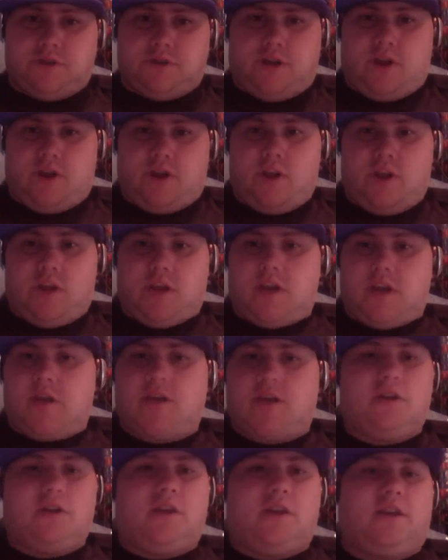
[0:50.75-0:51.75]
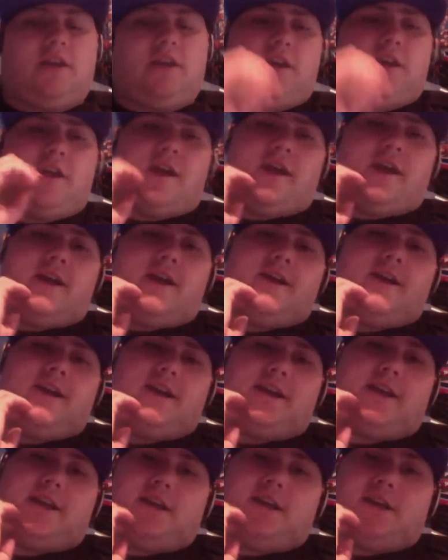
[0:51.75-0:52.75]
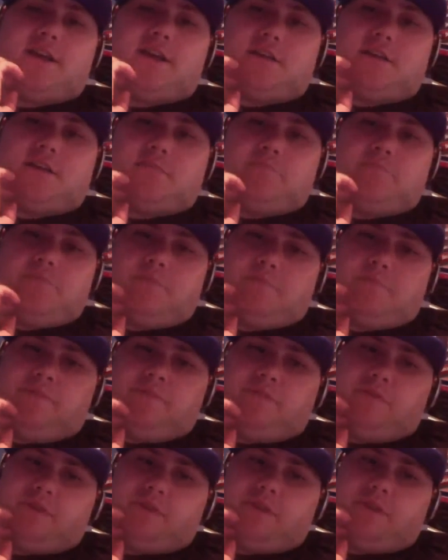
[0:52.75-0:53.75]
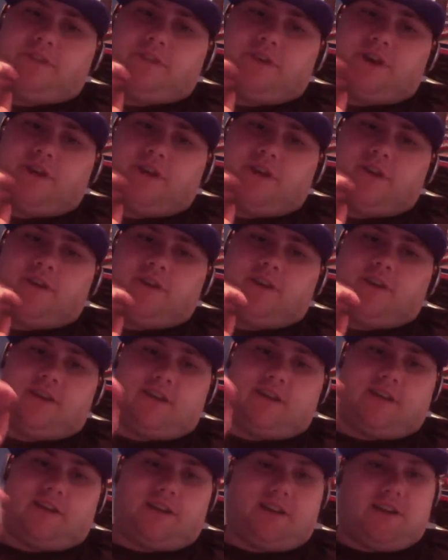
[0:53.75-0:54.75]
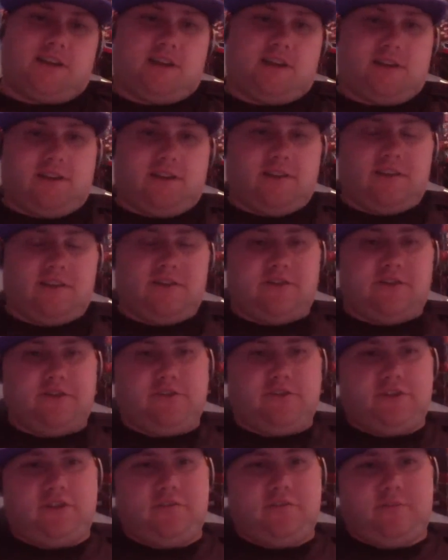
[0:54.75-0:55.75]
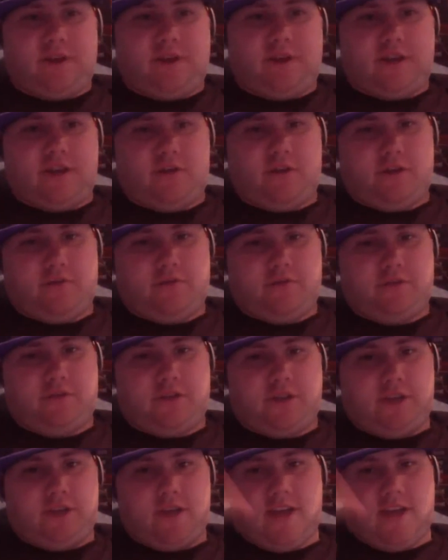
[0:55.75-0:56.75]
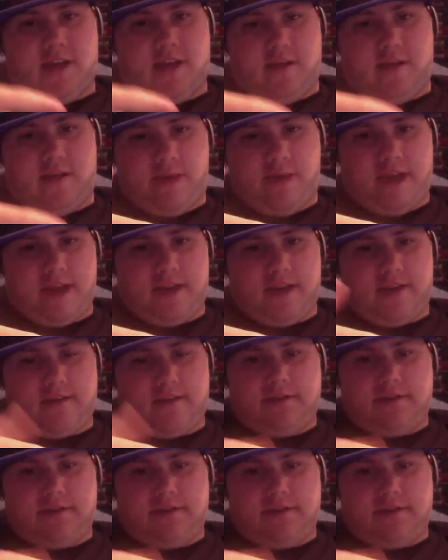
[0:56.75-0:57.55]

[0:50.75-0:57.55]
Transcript: Okay. All right. But before we get started, I'd like to introduce you to my co-host, Amanda.